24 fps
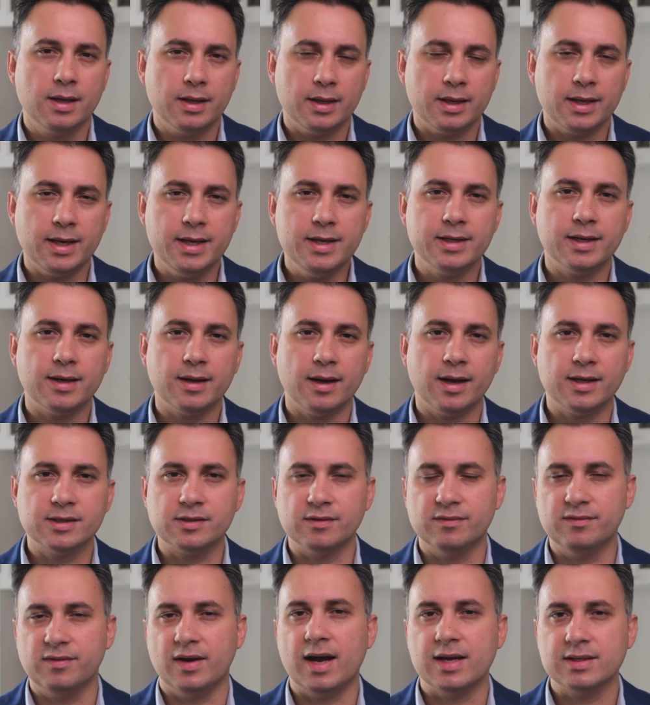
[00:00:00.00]
India has a
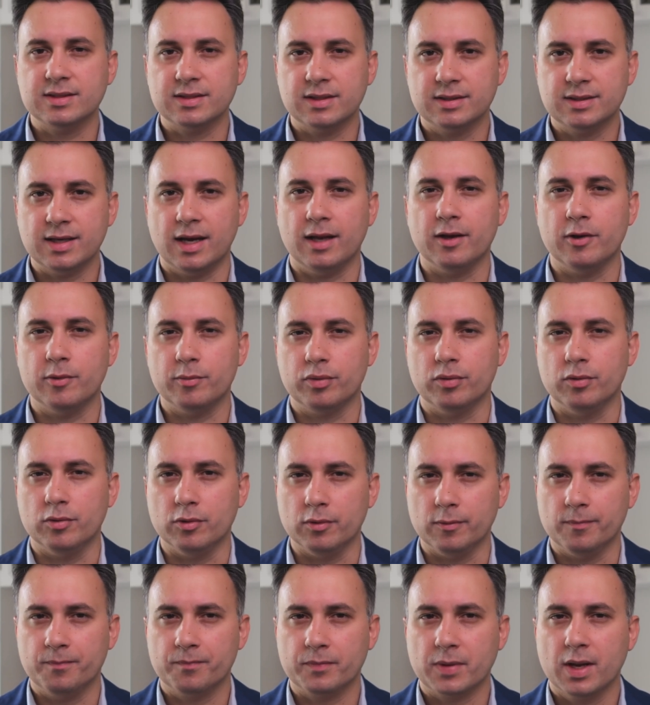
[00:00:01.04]
vast talent
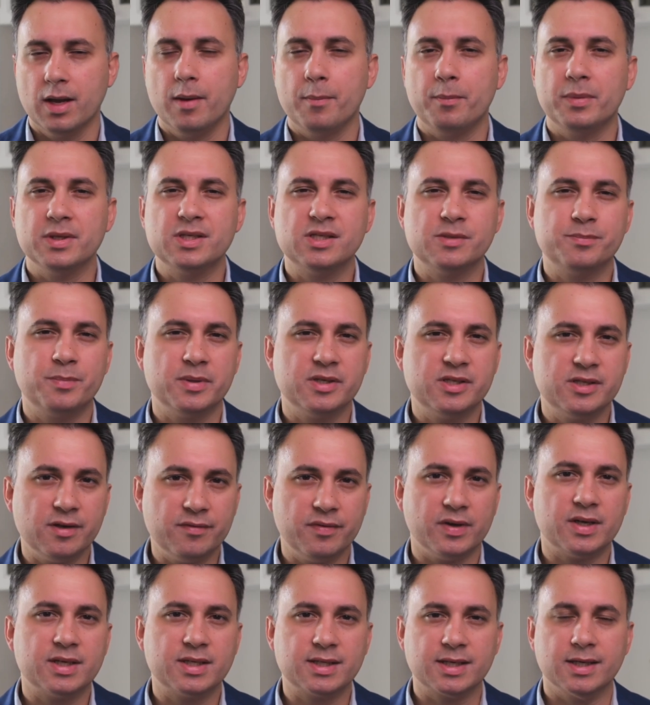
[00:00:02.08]
pool, but
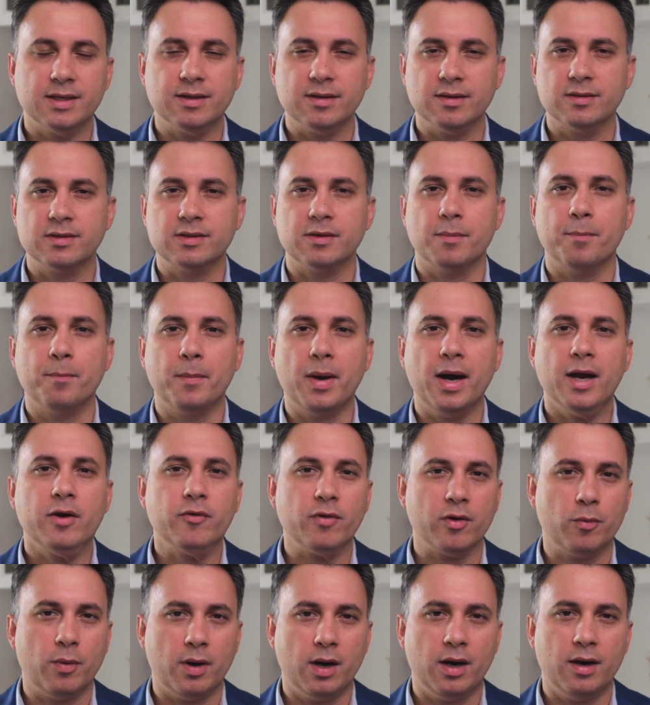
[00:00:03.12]
specific skills might
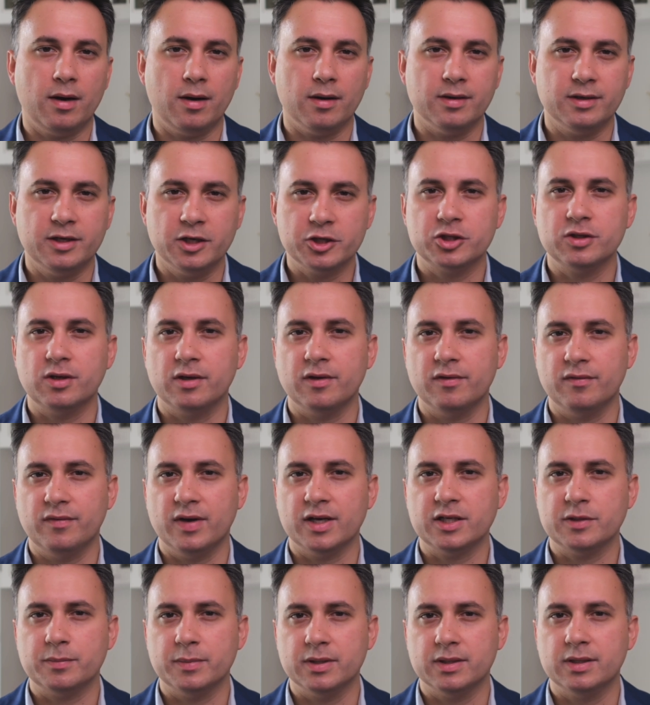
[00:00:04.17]
require additional
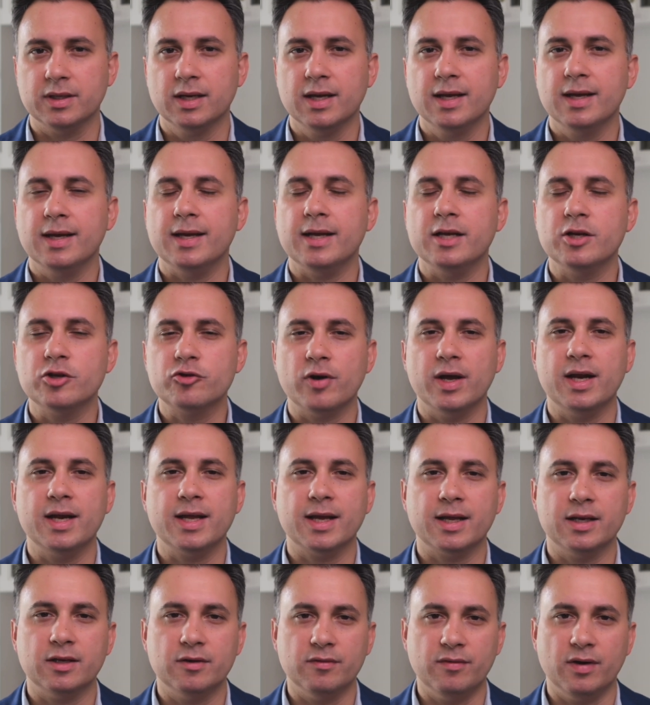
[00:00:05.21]
investment in training
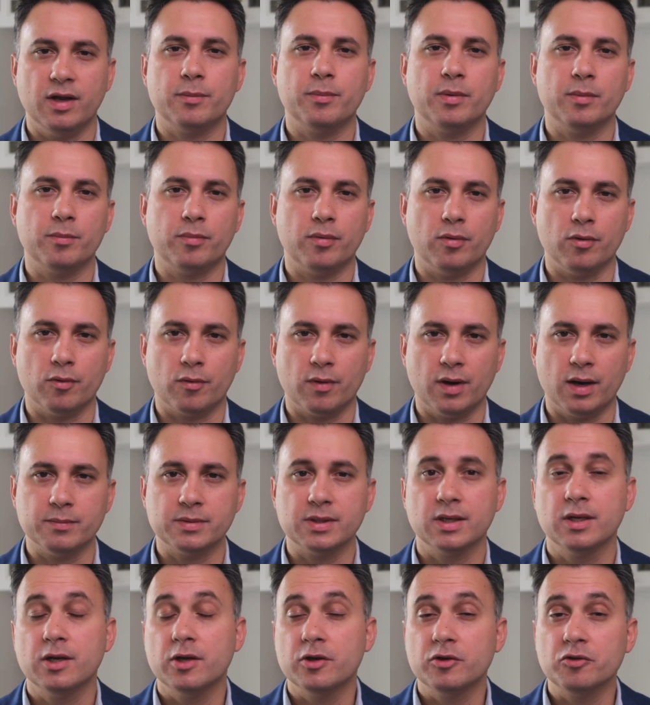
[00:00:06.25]
and development programs
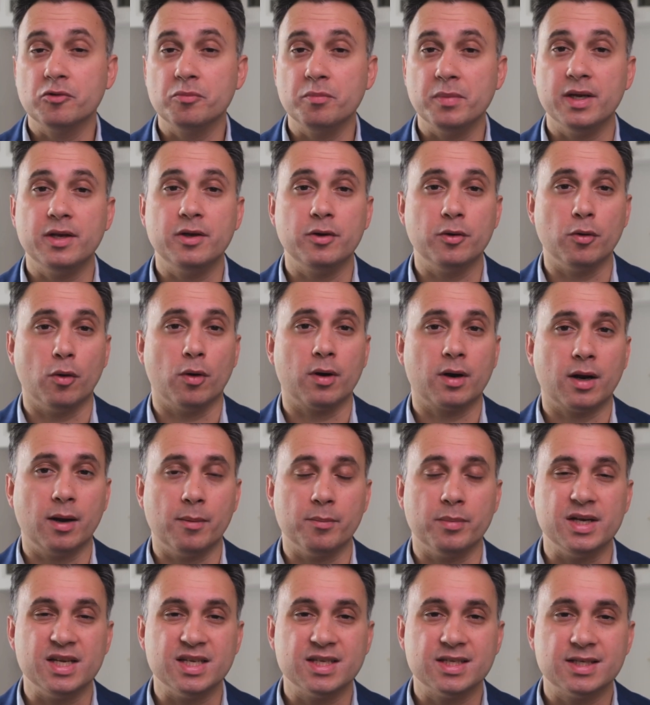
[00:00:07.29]
to meet your
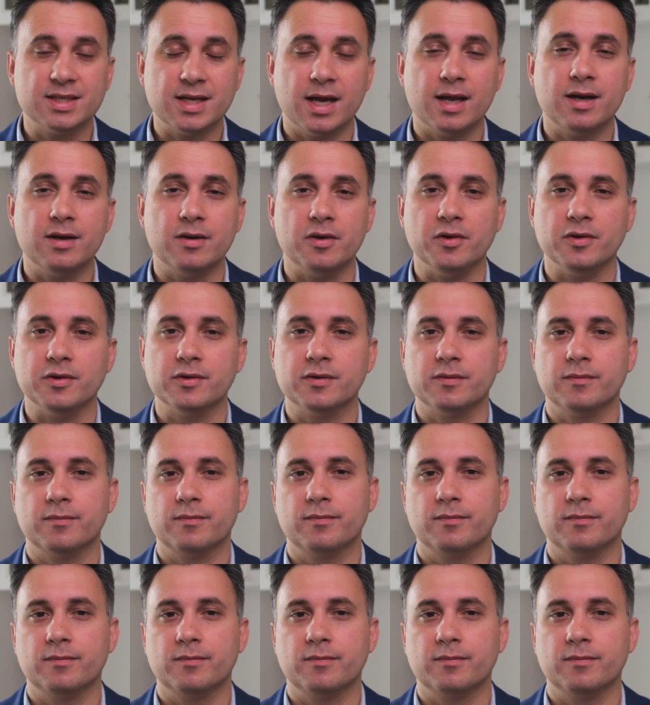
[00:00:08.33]
company's standards.